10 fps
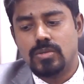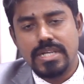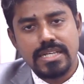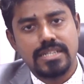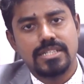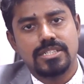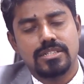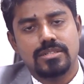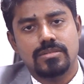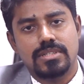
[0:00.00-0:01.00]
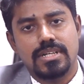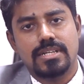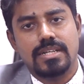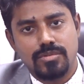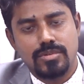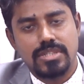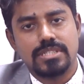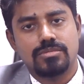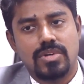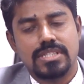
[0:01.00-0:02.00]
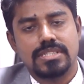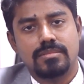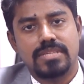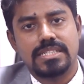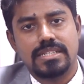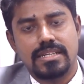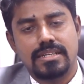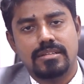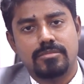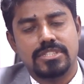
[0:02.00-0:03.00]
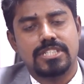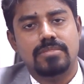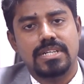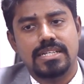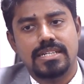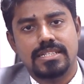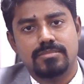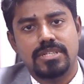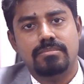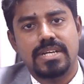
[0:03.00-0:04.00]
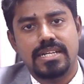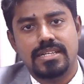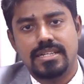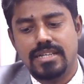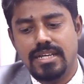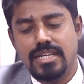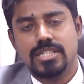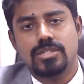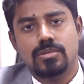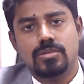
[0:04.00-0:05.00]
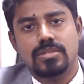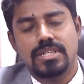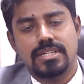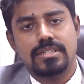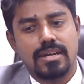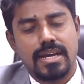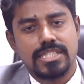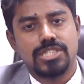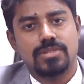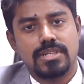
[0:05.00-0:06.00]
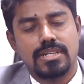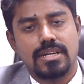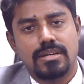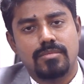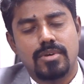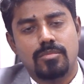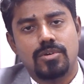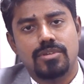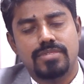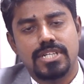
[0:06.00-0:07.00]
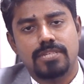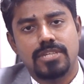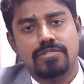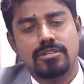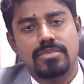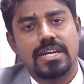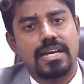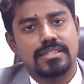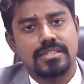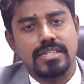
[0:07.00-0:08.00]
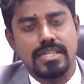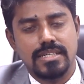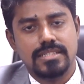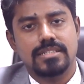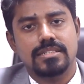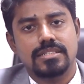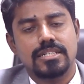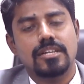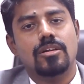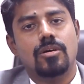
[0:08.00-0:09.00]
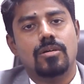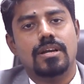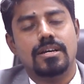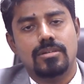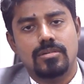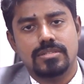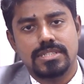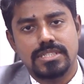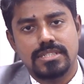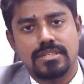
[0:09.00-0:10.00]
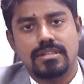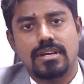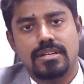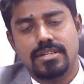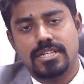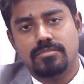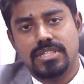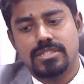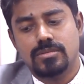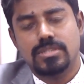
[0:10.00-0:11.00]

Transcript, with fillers: in addition to that, this once the baseline of stability has been maintained, so there are actual uh, mode of treatment will be either surgical or a non-surgical uh, treatment. So